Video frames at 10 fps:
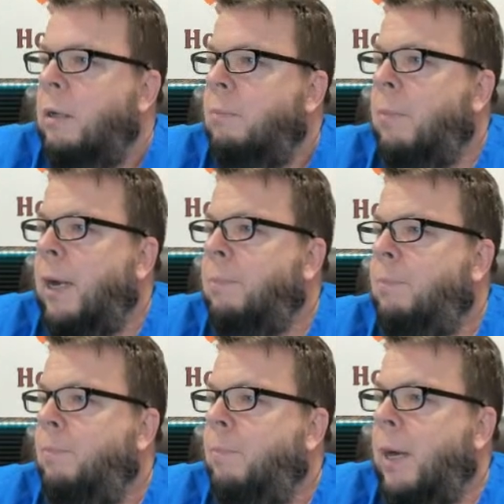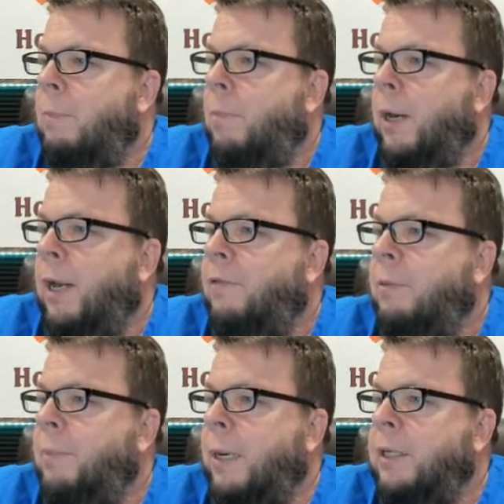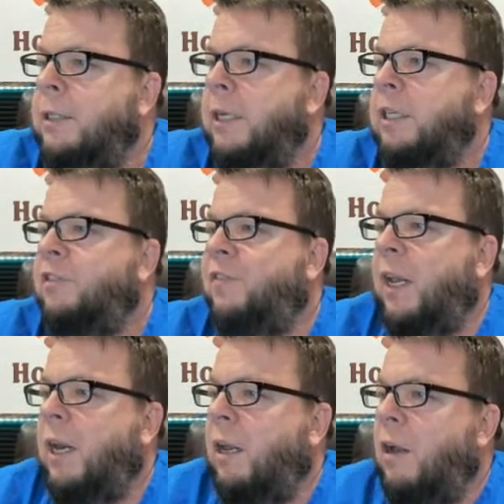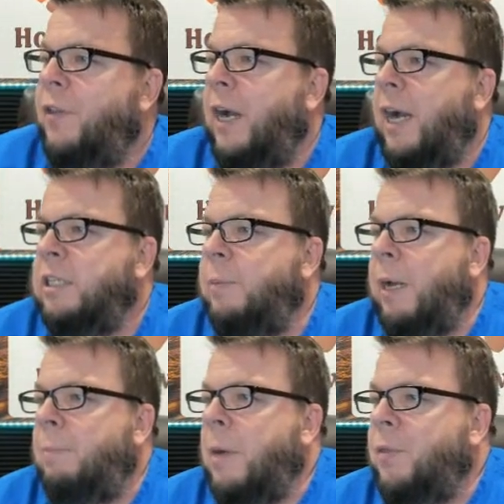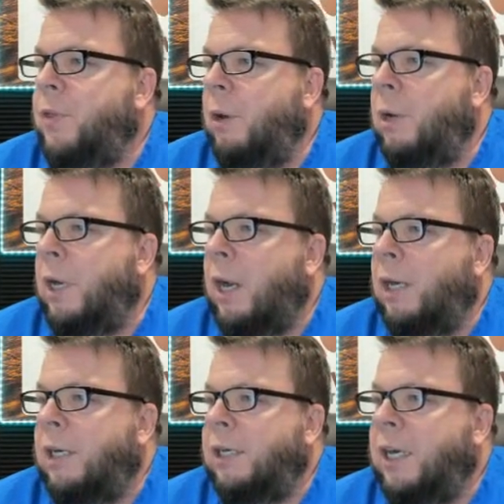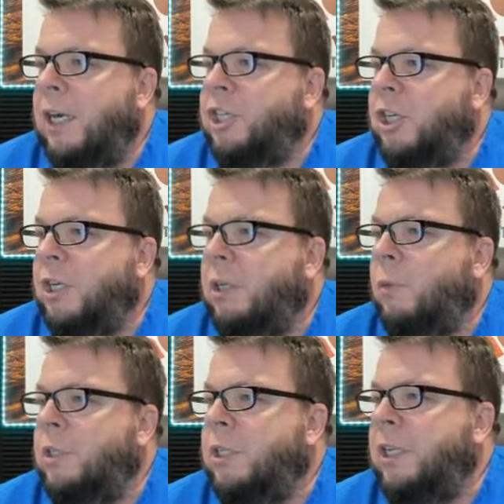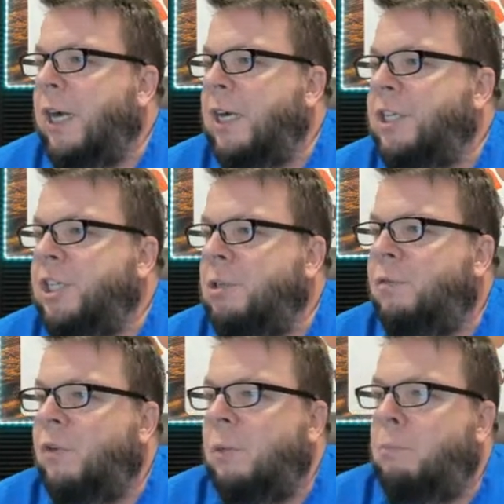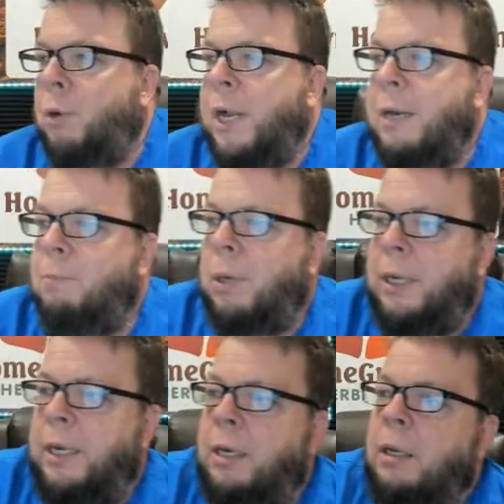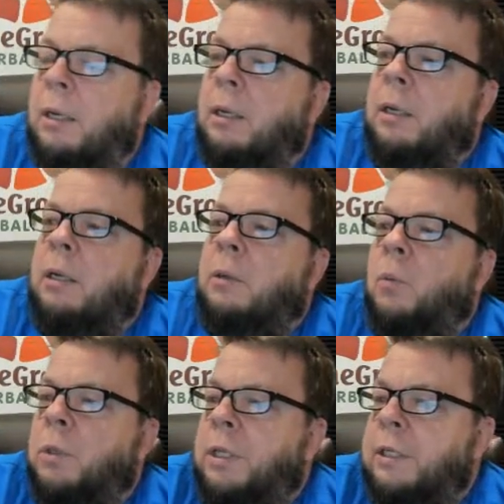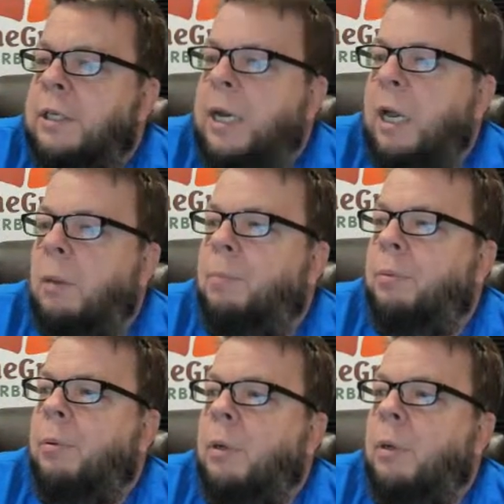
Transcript: my, my beloved Mary says, fell on the ice about a month ago and got a concussion and was in the ICU for a brain bleed. Would this help?